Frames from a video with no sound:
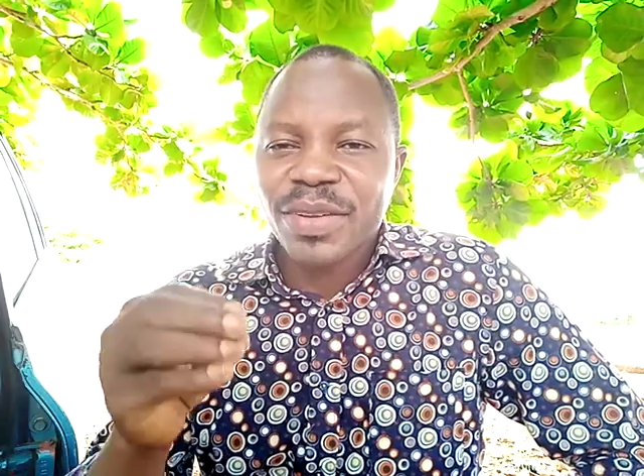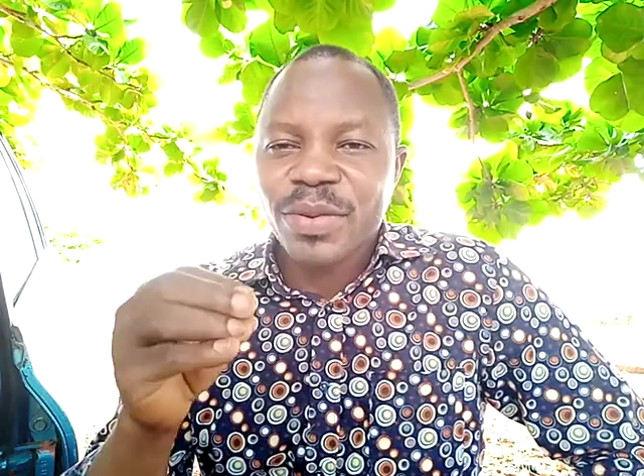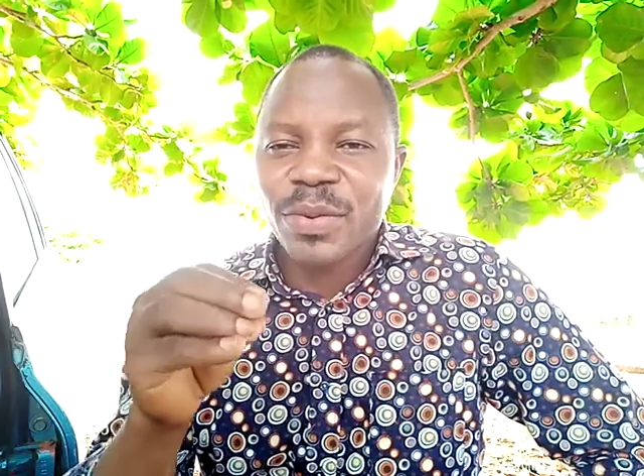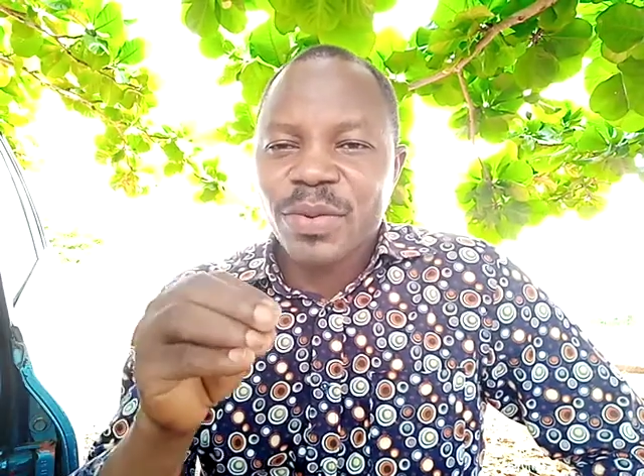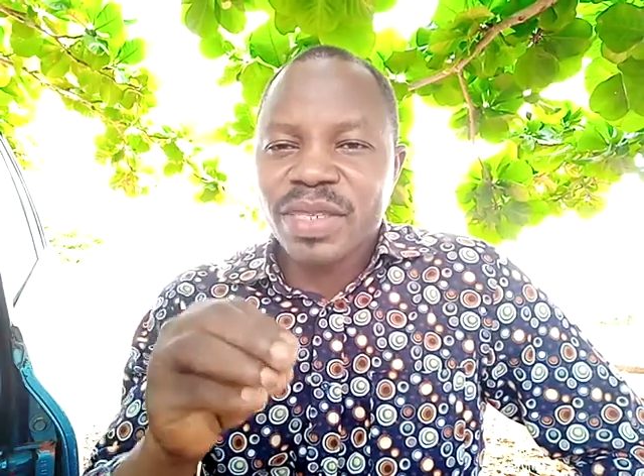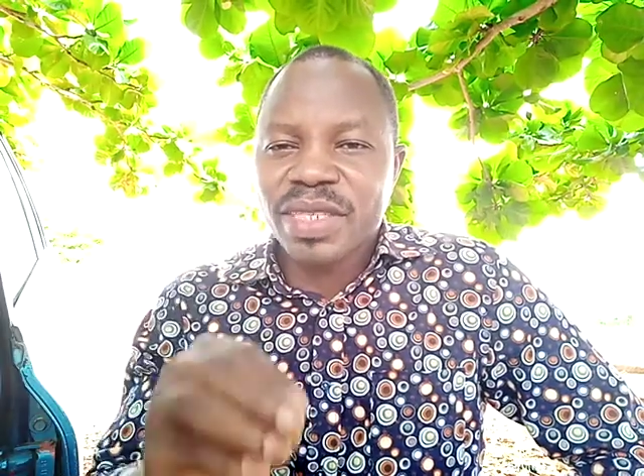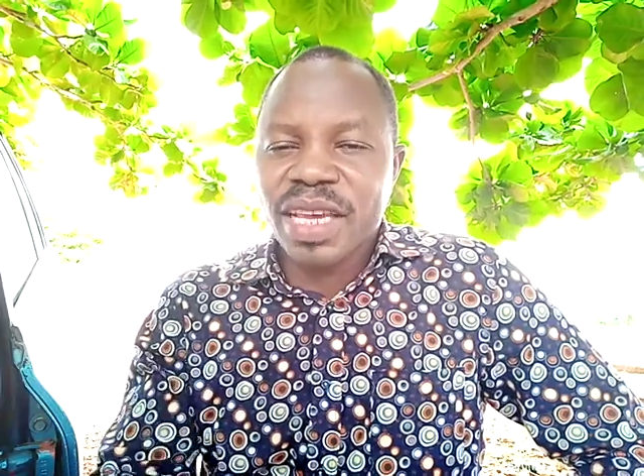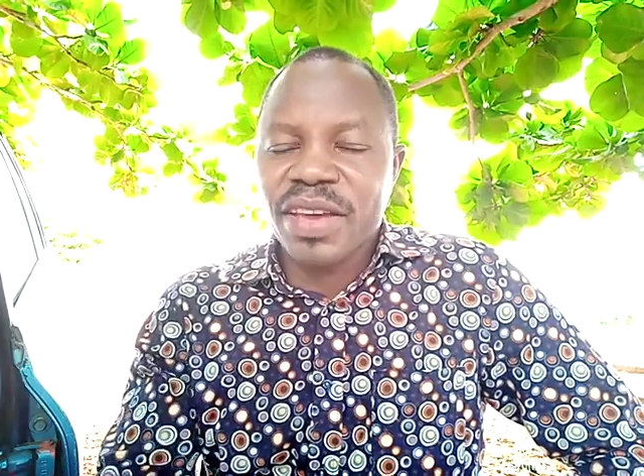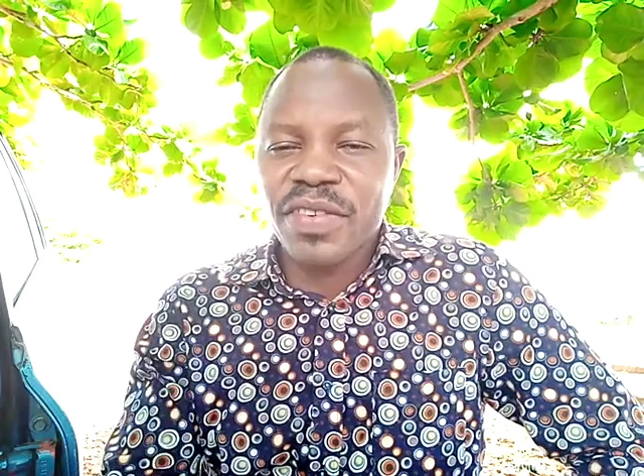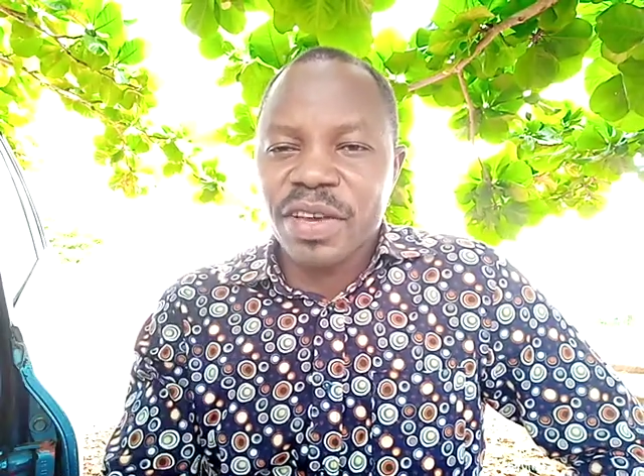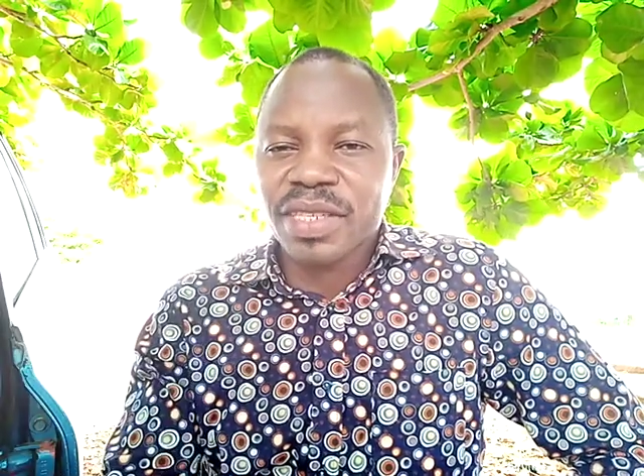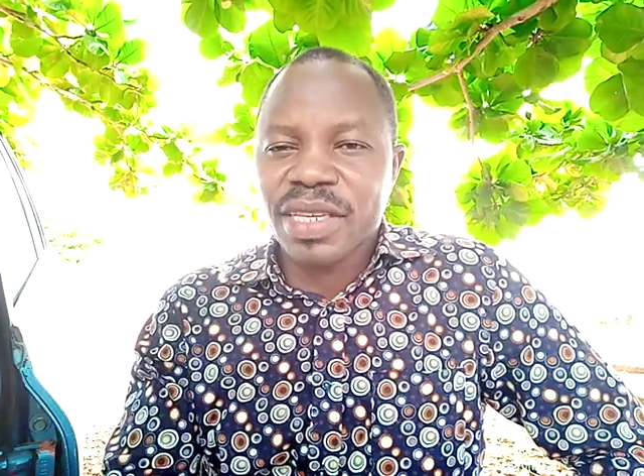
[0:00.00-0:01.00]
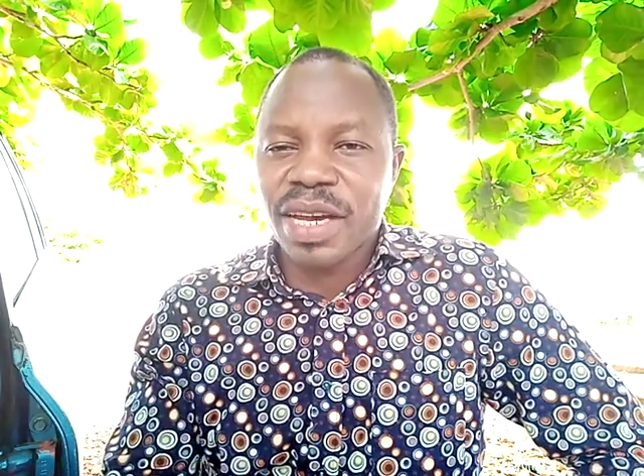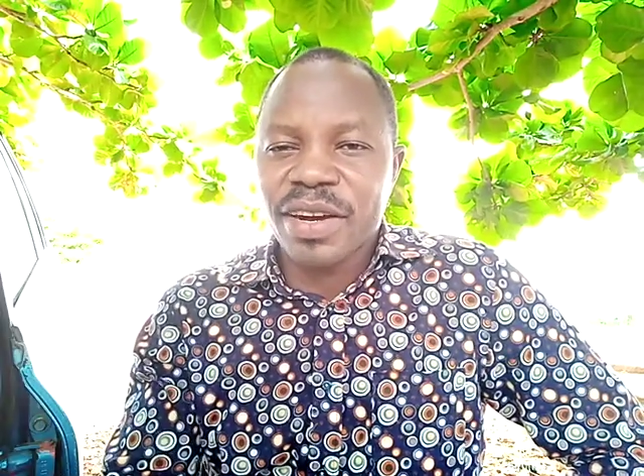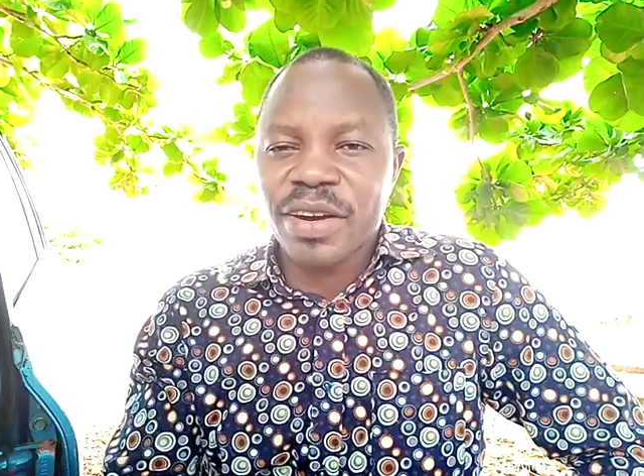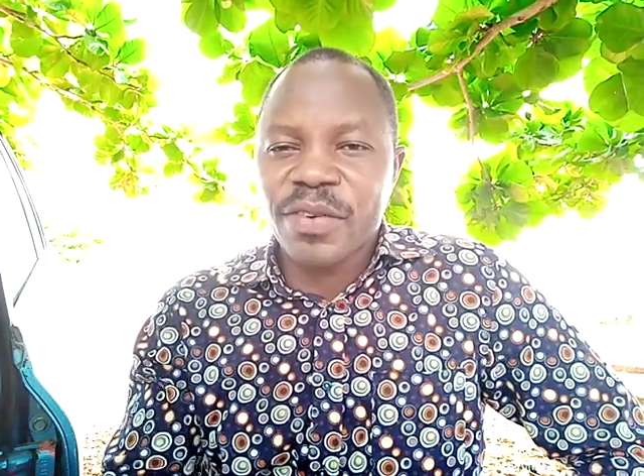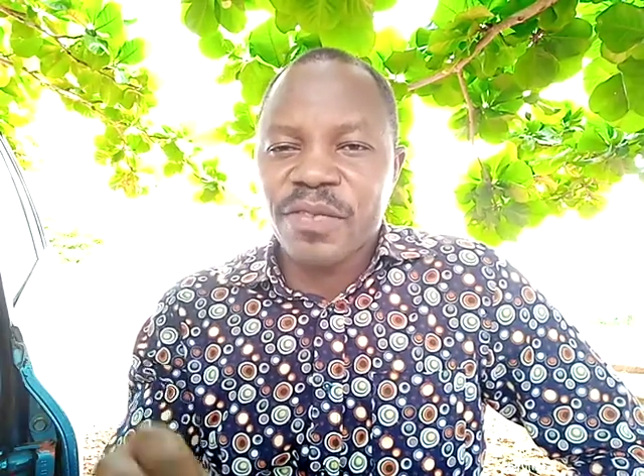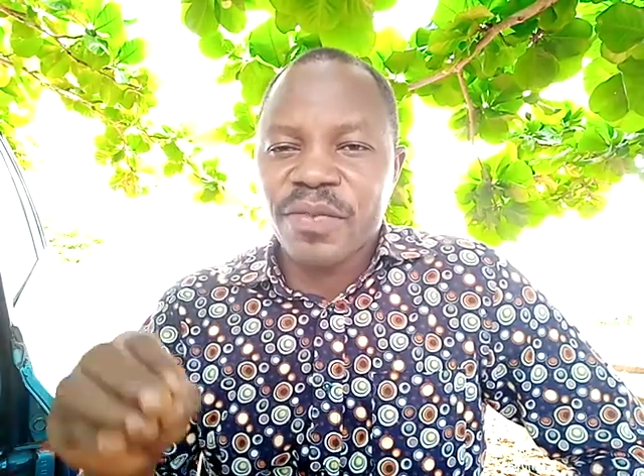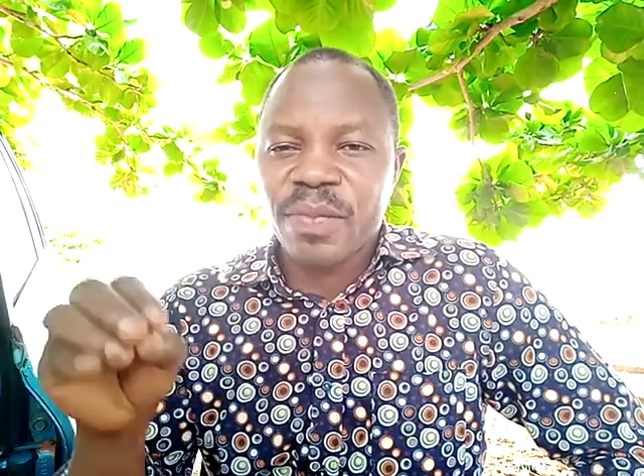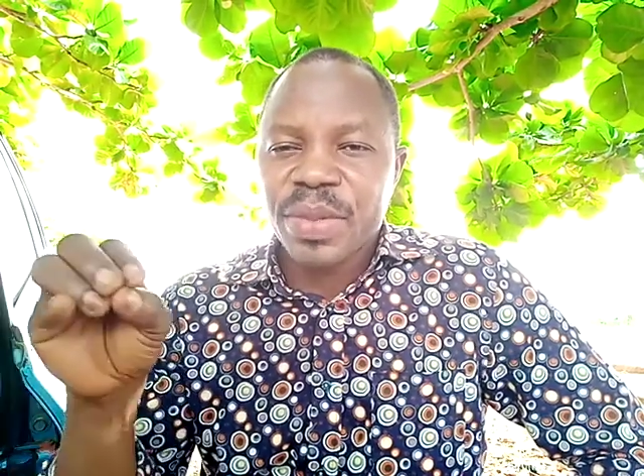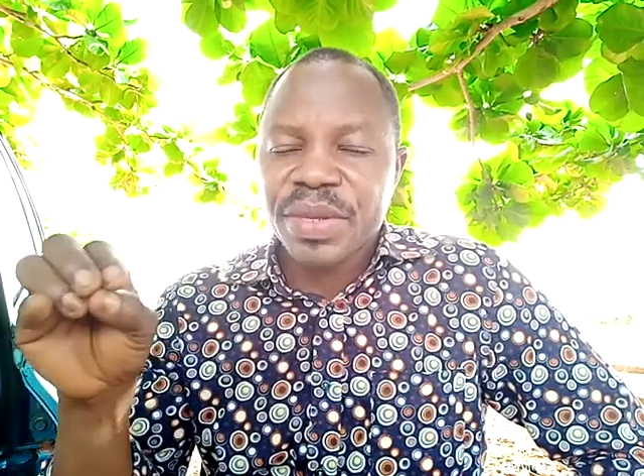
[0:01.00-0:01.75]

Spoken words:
will save yourself,